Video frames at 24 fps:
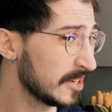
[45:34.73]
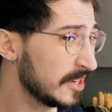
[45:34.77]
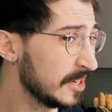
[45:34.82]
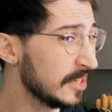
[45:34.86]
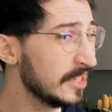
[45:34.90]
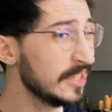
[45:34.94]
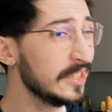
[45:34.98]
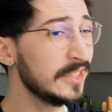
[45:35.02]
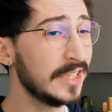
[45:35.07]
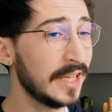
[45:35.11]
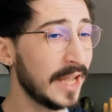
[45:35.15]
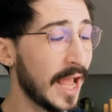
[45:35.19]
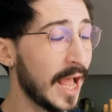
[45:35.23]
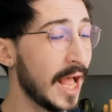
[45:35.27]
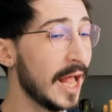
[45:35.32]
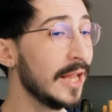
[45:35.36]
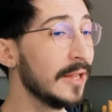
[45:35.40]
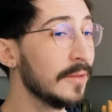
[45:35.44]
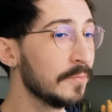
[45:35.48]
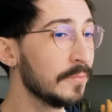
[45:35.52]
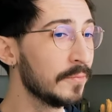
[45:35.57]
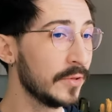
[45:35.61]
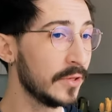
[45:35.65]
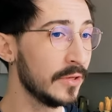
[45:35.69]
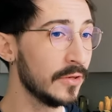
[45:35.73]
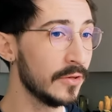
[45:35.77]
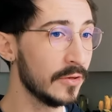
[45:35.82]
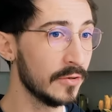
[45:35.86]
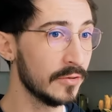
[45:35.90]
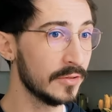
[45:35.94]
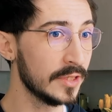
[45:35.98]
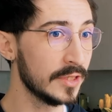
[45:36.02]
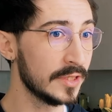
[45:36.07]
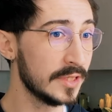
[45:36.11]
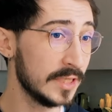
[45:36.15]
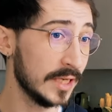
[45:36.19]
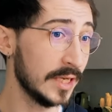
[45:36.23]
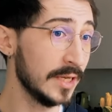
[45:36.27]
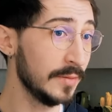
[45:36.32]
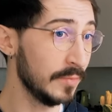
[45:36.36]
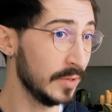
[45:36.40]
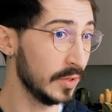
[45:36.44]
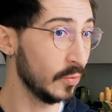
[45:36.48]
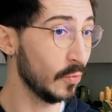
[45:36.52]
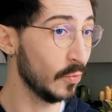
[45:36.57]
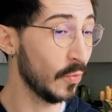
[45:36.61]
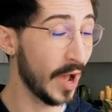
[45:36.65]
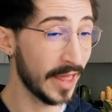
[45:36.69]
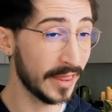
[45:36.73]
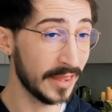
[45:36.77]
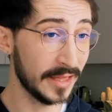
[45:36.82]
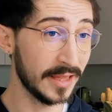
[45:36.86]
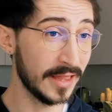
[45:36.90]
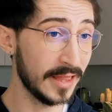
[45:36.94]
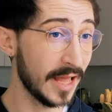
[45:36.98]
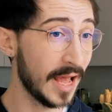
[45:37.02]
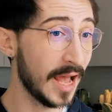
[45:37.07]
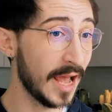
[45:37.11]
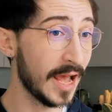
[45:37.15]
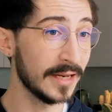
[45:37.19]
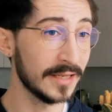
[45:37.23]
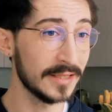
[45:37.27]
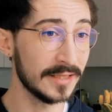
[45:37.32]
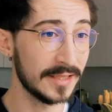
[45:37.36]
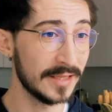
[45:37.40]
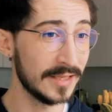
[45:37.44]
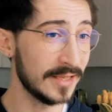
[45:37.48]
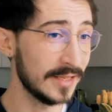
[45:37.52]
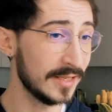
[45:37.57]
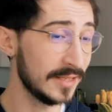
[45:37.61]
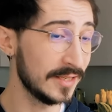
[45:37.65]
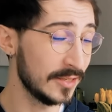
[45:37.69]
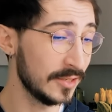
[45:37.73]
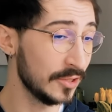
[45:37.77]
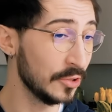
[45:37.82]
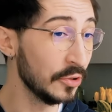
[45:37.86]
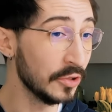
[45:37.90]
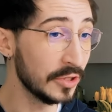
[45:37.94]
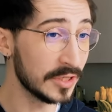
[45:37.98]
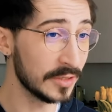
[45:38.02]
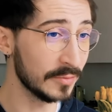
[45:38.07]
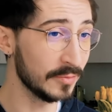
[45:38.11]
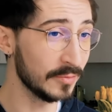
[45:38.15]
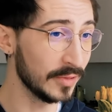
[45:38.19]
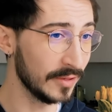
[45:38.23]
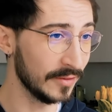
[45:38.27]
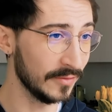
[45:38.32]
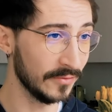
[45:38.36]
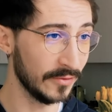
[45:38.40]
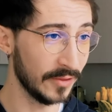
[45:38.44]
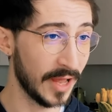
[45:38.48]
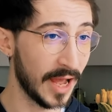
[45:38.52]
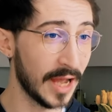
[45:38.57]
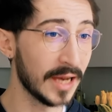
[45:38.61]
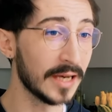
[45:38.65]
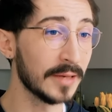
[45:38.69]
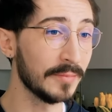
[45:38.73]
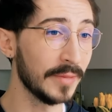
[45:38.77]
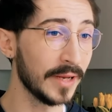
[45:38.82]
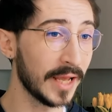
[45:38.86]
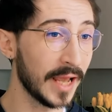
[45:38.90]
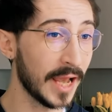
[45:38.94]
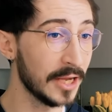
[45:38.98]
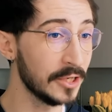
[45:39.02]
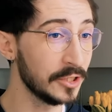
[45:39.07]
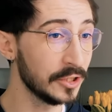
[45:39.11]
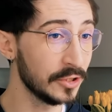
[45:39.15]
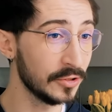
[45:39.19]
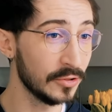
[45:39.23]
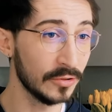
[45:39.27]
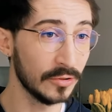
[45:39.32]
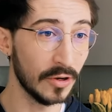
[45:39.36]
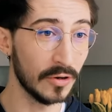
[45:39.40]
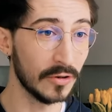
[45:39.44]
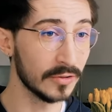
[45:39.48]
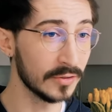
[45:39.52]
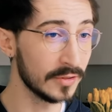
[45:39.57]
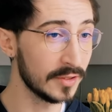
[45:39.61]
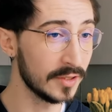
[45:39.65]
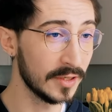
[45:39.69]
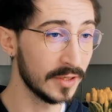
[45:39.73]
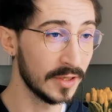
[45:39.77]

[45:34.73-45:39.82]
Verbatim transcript: could help you determine whether that's suitable for that application or not.